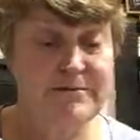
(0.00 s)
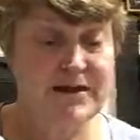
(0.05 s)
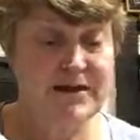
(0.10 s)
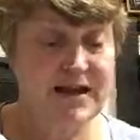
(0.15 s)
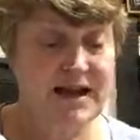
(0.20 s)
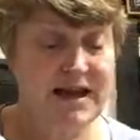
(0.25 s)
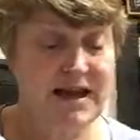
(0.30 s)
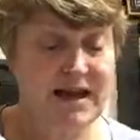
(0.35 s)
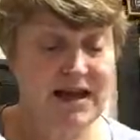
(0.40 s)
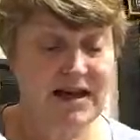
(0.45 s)

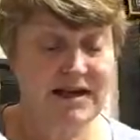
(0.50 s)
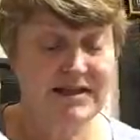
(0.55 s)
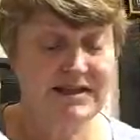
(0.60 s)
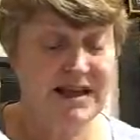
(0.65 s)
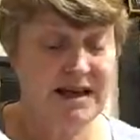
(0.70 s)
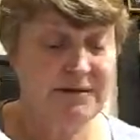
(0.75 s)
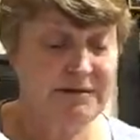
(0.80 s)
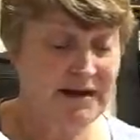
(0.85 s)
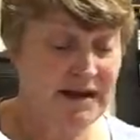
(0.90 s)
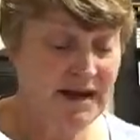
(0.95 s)
Okay,
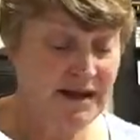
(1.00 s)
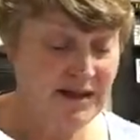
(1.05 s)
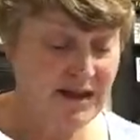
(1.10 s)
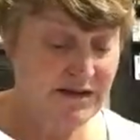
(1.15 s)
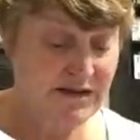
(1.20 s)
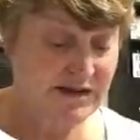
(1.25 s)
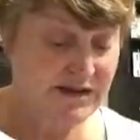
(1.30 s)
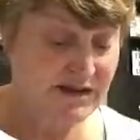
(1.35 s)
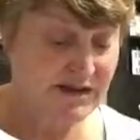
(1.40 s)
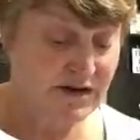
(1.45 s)
same again the
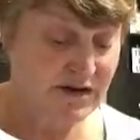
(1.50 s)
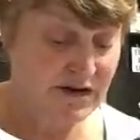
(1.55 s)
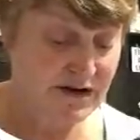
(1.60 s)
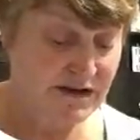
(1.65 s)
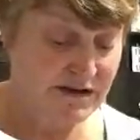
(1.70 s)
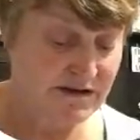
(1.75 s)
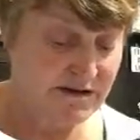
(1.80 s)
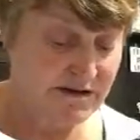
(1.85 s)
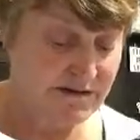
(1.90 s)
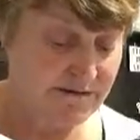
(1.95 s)
other
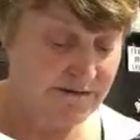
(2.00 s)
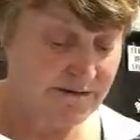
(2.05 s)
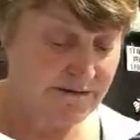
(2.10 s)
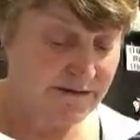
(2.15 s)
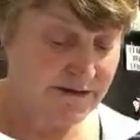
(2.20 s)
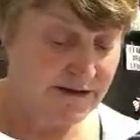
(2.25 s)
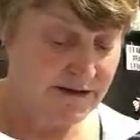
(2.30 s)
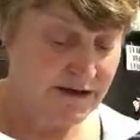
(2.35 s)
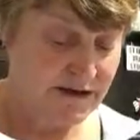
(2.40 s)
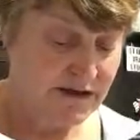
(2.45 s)
side.
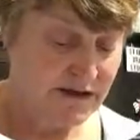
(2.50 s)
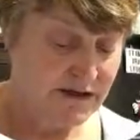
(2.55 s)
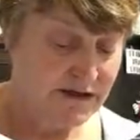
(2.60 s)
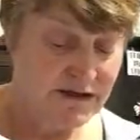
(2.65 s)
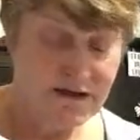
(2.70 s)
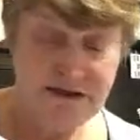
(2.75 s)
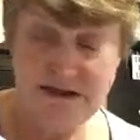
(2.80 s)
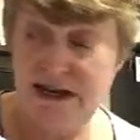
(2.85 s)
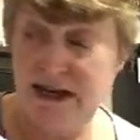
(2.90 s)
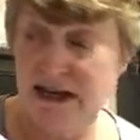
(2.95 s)

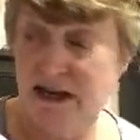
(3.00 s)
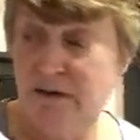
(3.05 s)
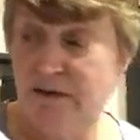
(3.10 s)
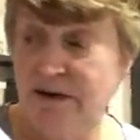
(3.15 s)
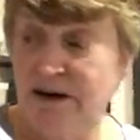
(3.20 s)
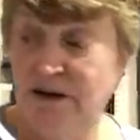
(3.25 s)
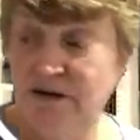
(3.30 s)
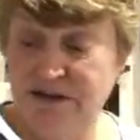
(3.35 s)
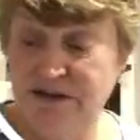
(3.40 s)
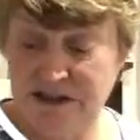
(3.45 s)
So take
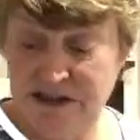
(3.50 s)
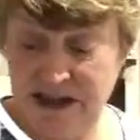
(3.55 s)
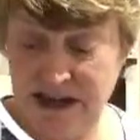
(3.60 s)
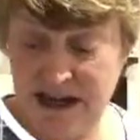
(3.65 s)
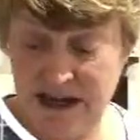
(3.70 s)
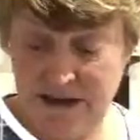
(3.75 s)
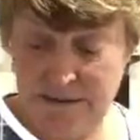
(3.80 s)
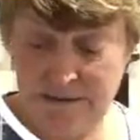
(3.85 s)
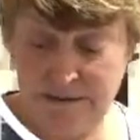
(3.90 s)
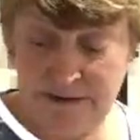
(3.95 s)
away your
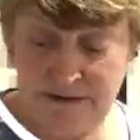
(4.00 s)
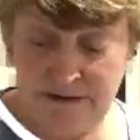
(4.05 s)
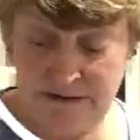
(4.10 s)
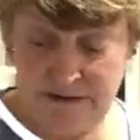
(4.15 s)
tape,